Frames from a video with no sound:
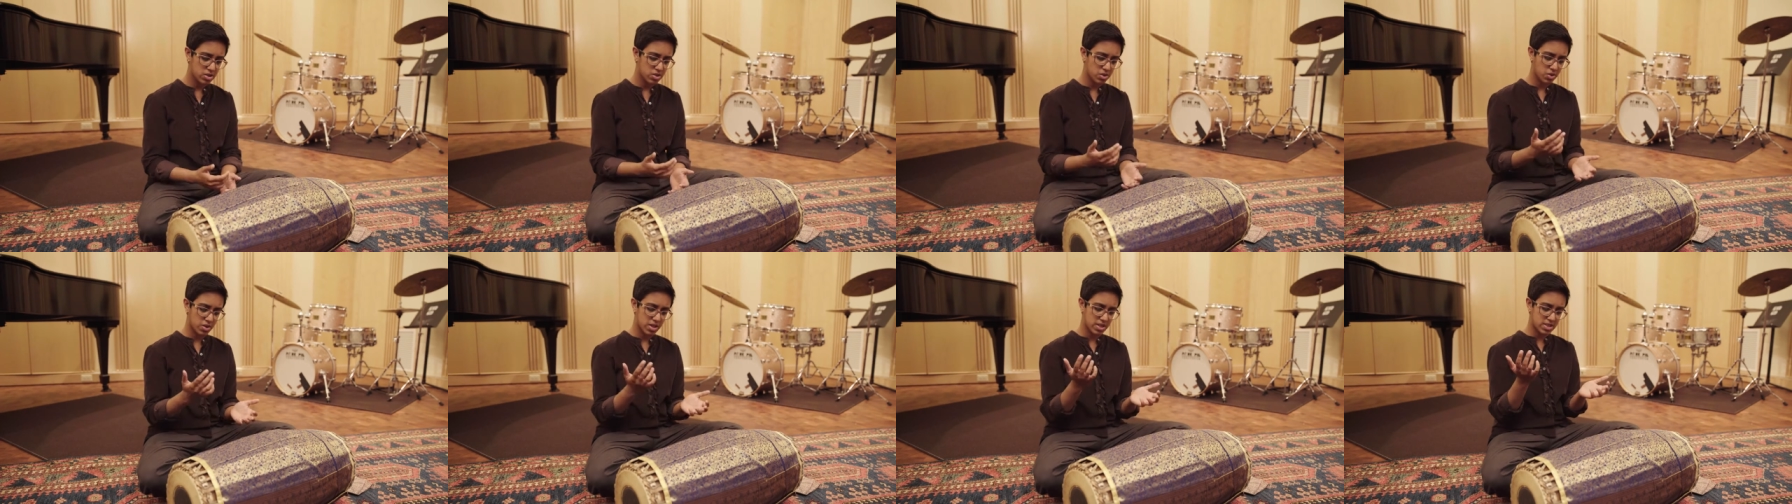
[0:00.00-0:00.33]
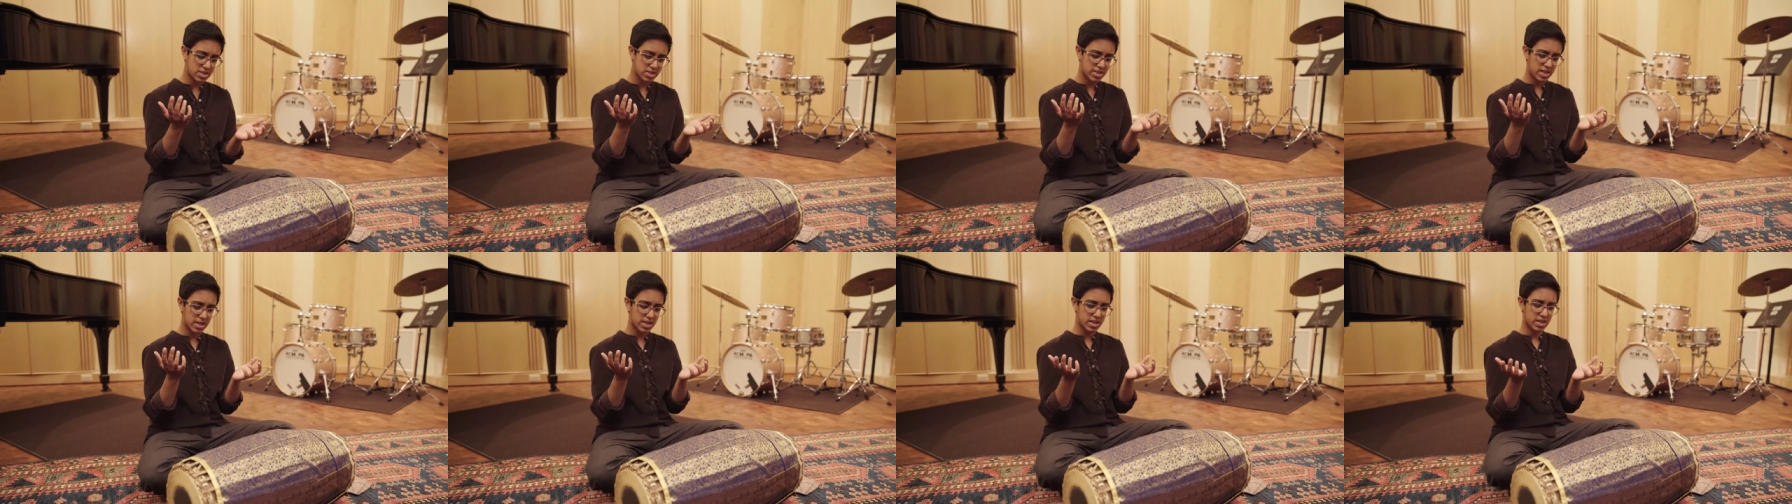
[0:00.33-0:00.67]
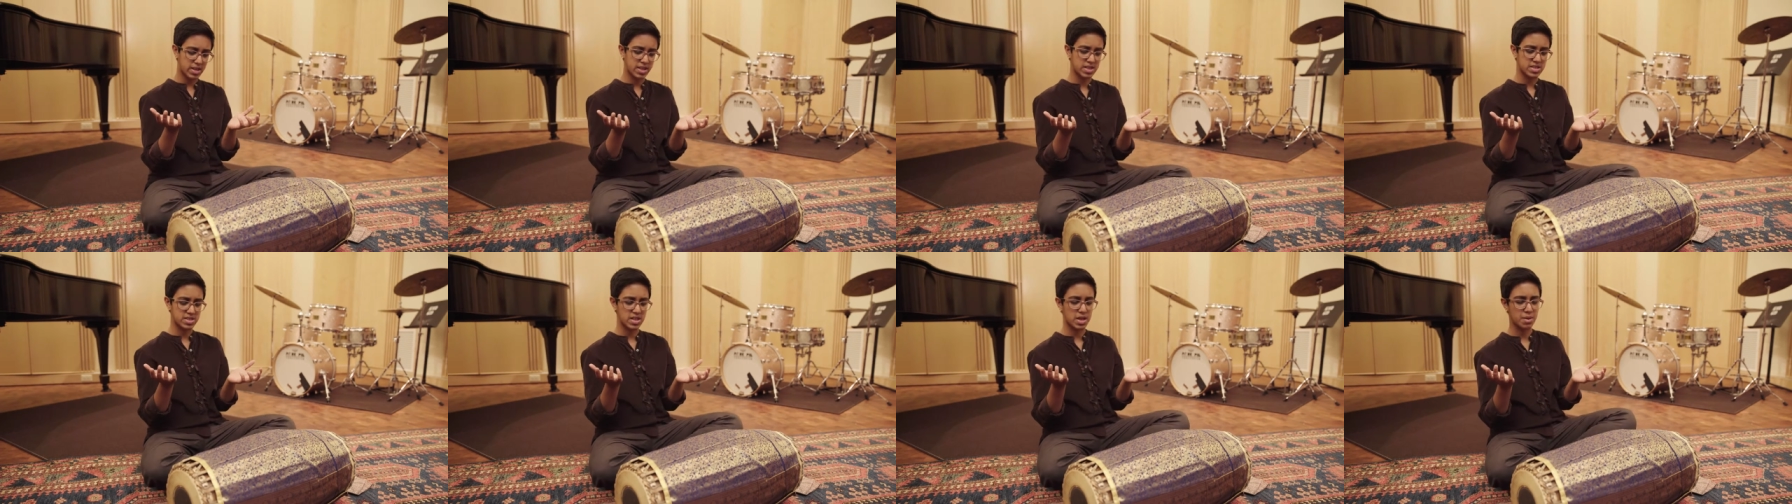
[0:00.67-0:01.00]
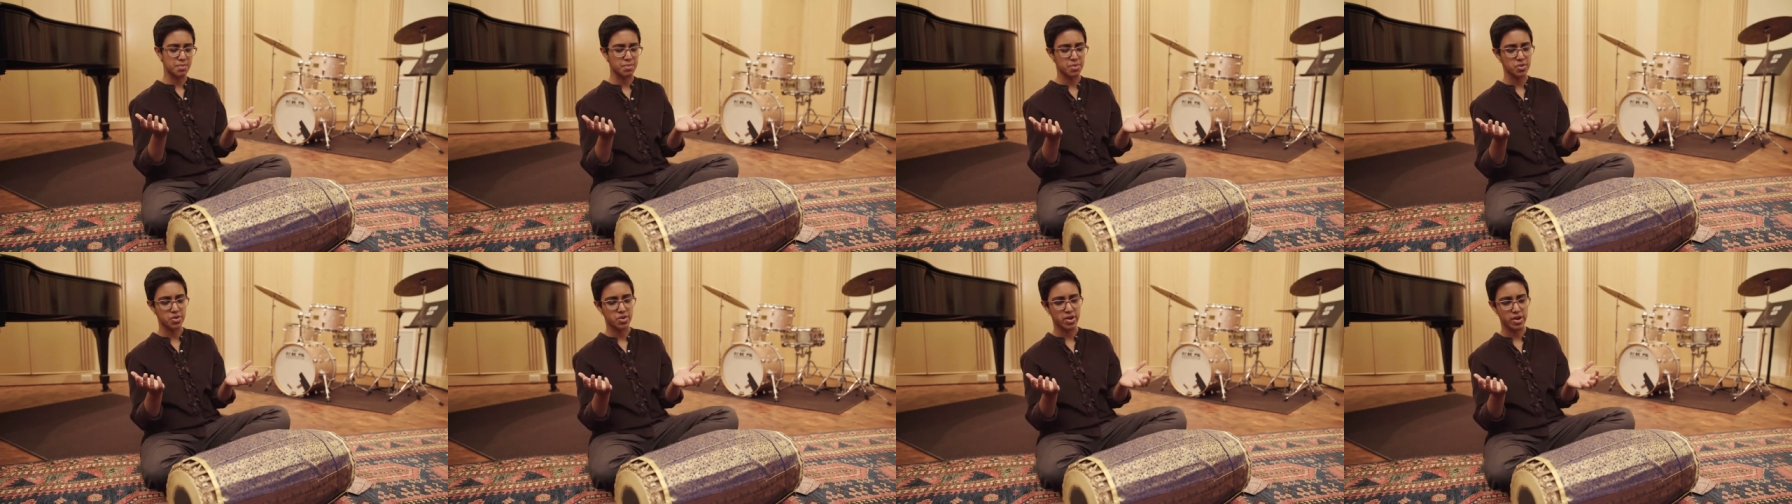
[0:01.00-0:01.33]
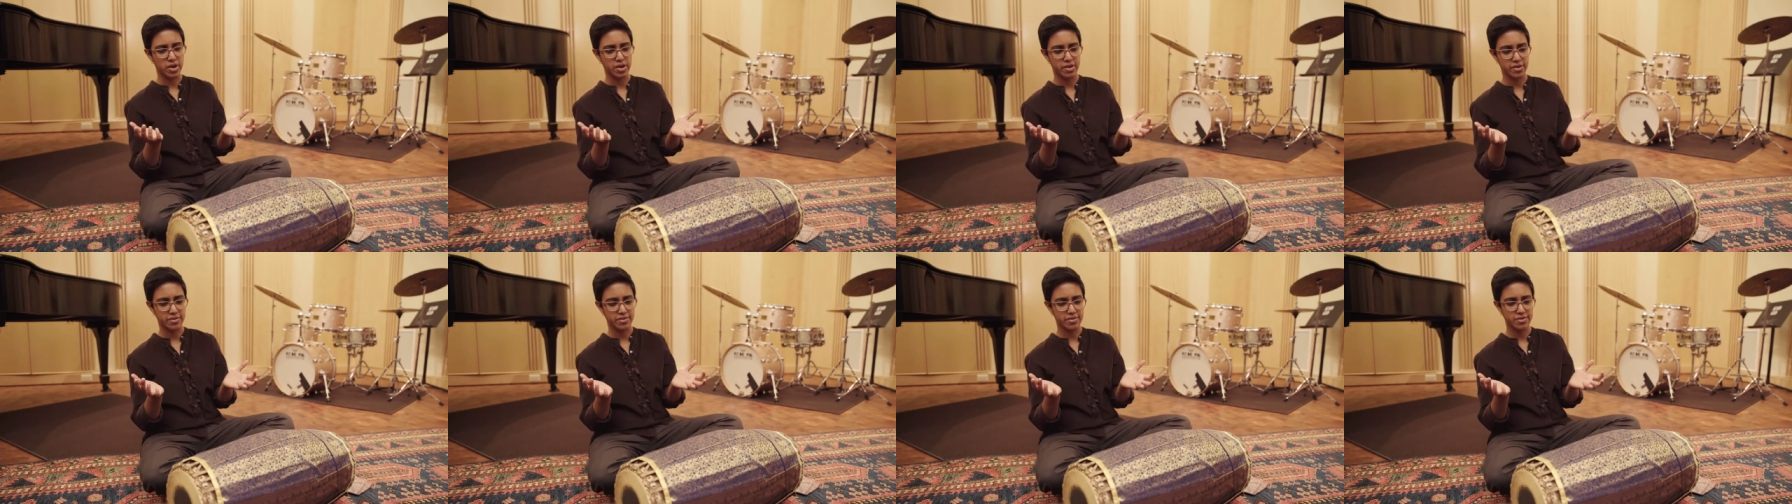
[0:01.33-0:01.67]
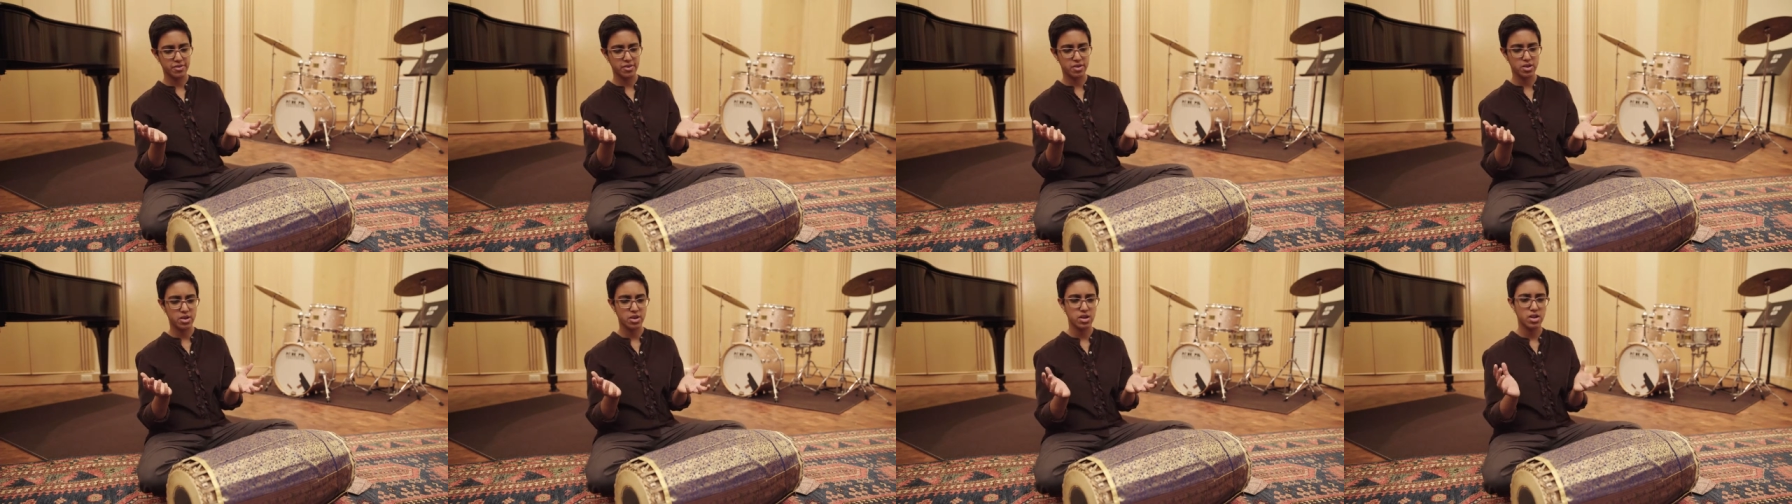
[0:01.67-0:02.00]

So let's take the example of